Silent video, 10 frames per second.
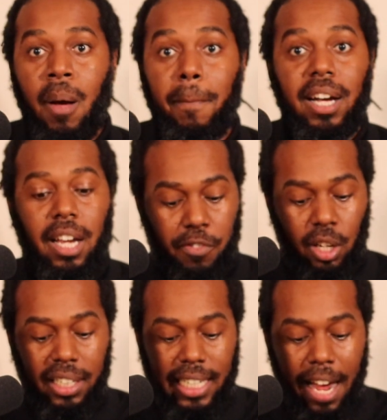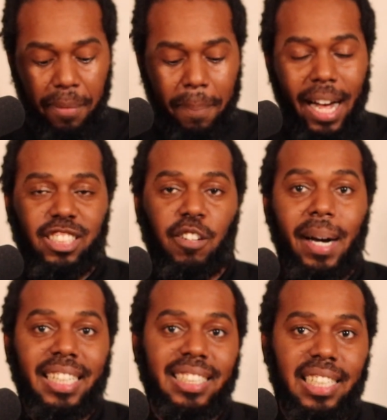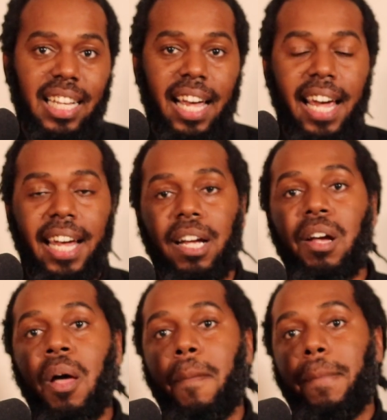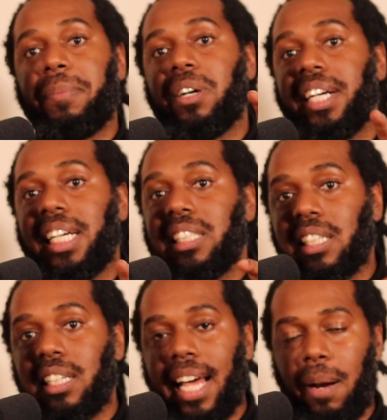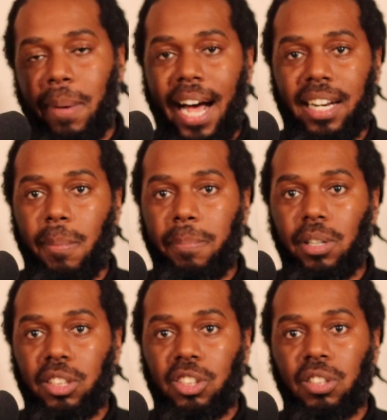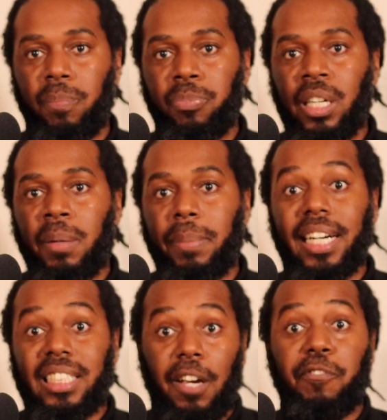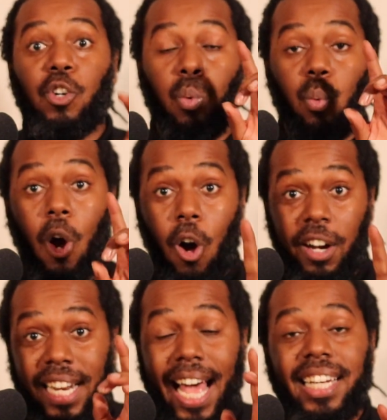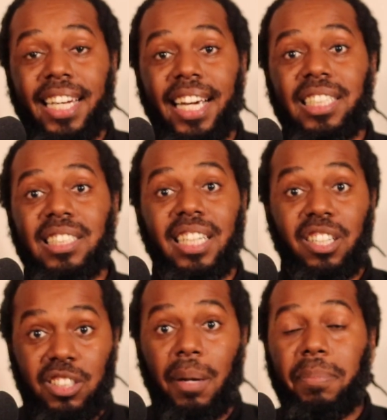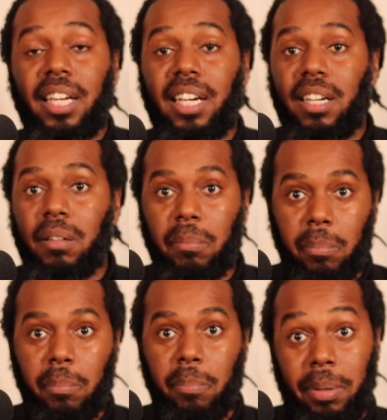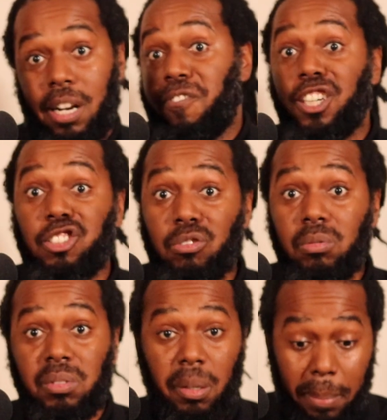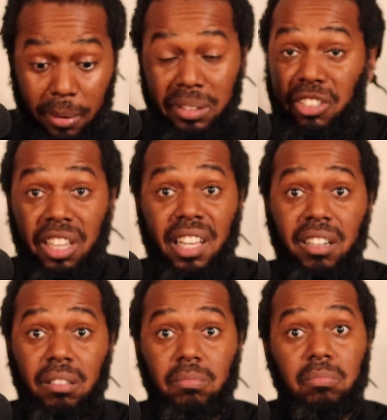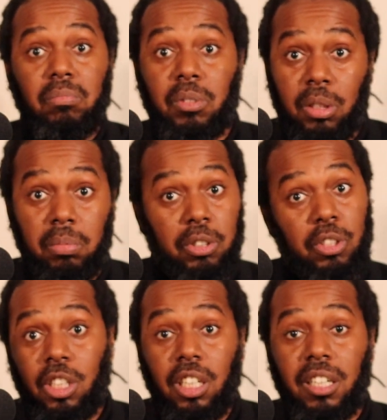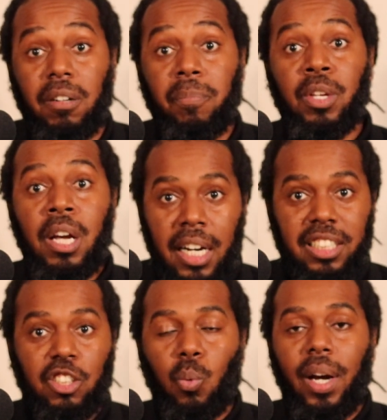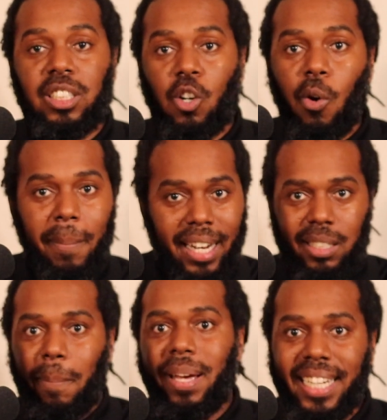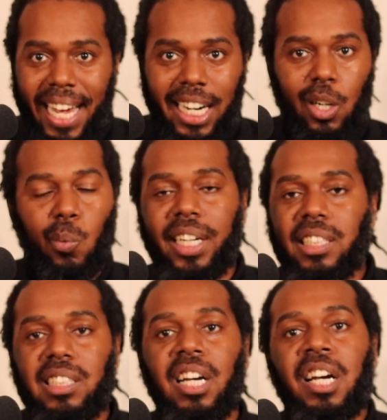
But if you at least have a positive mindset that, hey, maybe there isn't that behind the bush. Because if you're wrong in that case and there's something beneficial, the berries are there, you're good. Because there's ways, going back to mitigating risk,